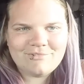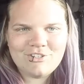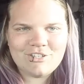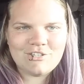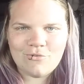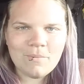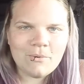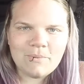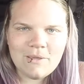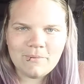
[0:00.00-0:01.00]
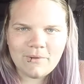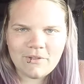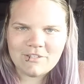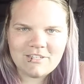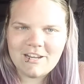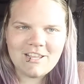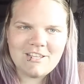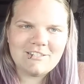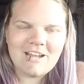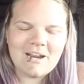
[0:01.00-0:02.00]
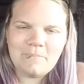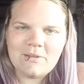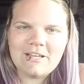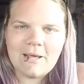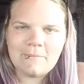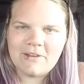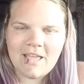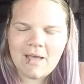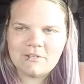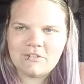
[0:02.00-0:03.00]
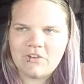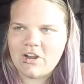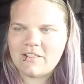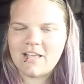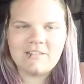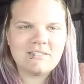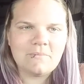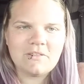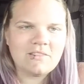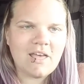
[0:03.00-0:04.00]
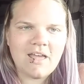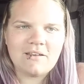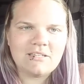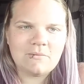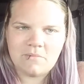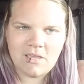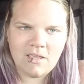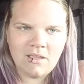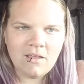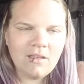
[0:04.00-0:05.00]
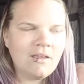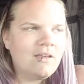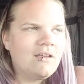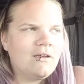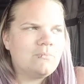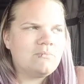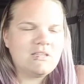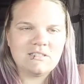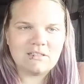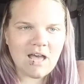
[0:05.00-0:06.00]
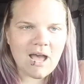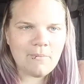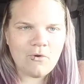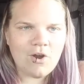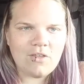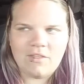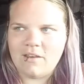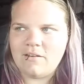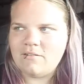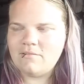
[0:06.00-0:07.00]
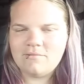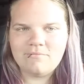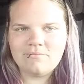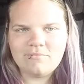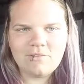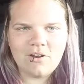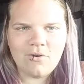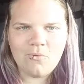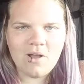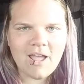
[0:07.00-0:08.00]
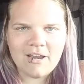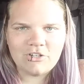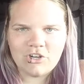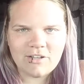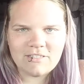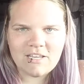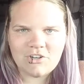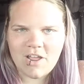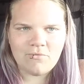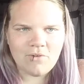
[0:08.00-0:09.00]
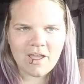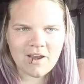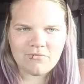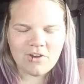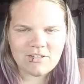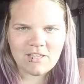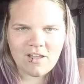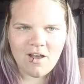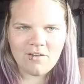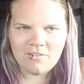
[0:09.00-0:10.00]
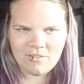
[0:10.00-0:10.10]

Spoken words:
just normal people. It's not a big company atmosphere, and that's something that to me means a lot more than, you know, what kind of trucks they drive and what kind of freight they haul.